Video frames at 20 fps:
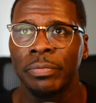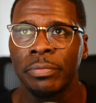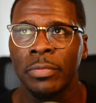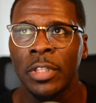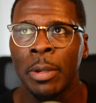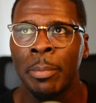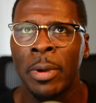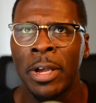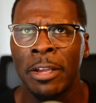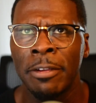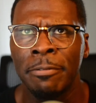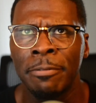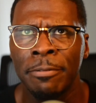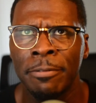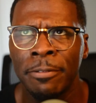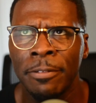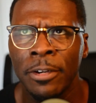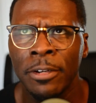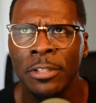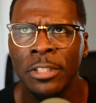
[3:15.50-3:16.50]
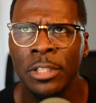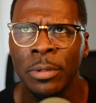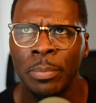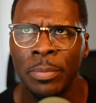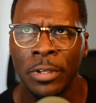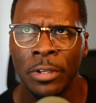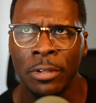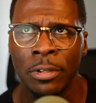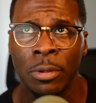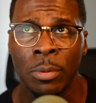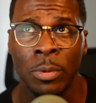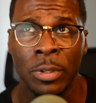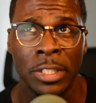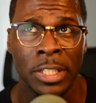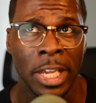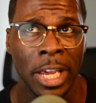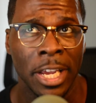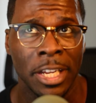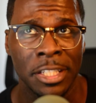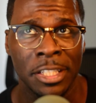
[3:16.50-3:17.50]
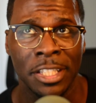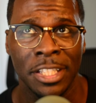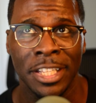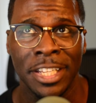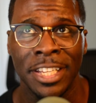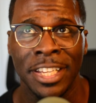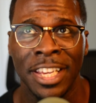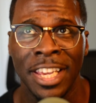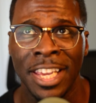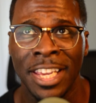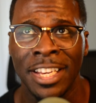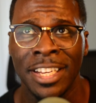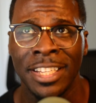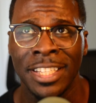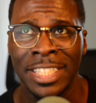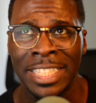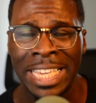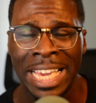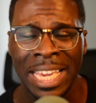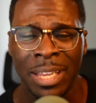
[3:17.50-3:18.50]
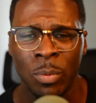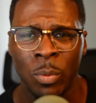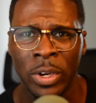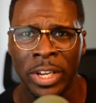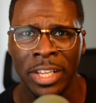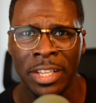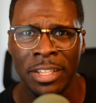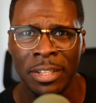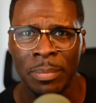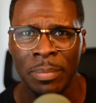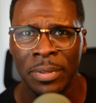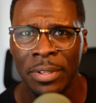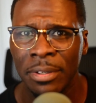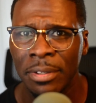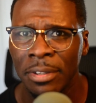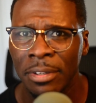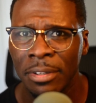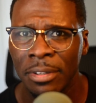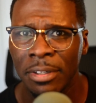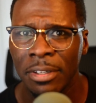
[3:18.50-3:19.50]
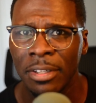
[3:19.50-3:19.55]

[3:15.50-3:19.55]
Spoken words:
My first computer was actually a Gateway computer.